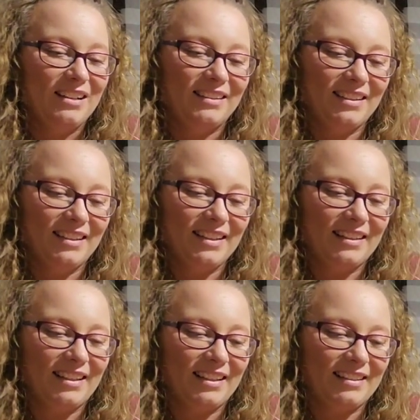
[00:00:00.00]
Look
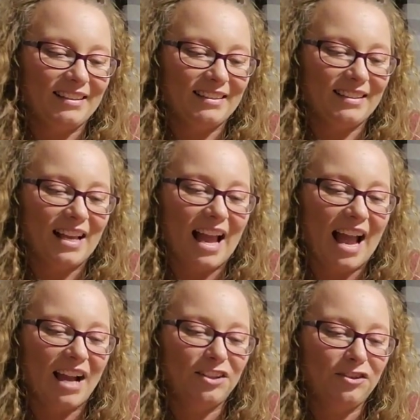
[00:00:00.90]
at this.
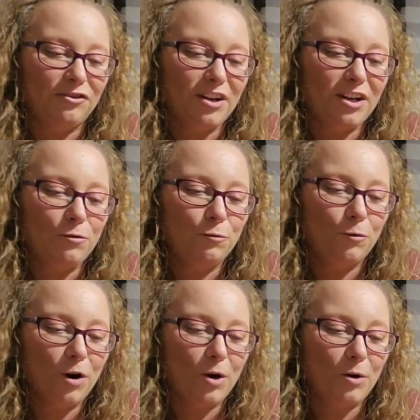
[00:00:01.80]
Astra
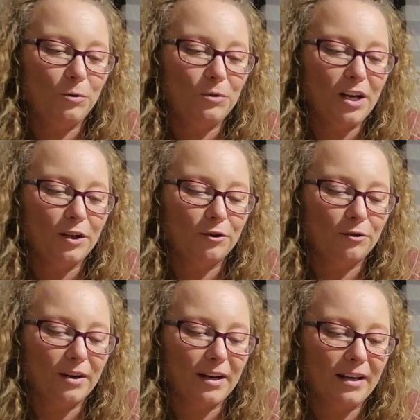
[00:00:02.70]
Rose
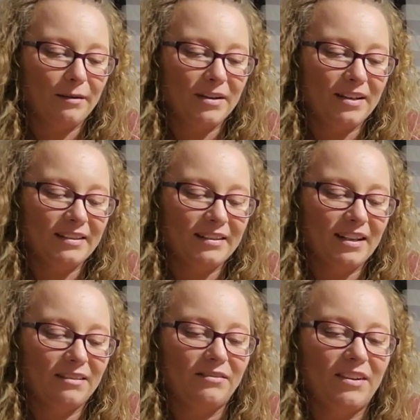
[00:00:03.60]
Cream
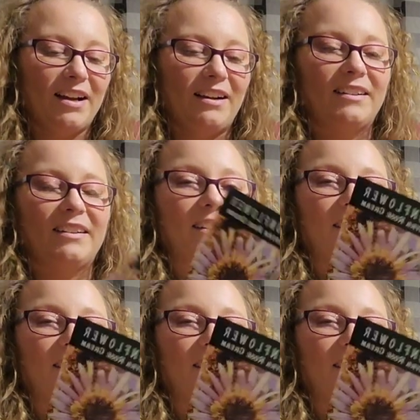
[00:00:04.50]
Sunflower.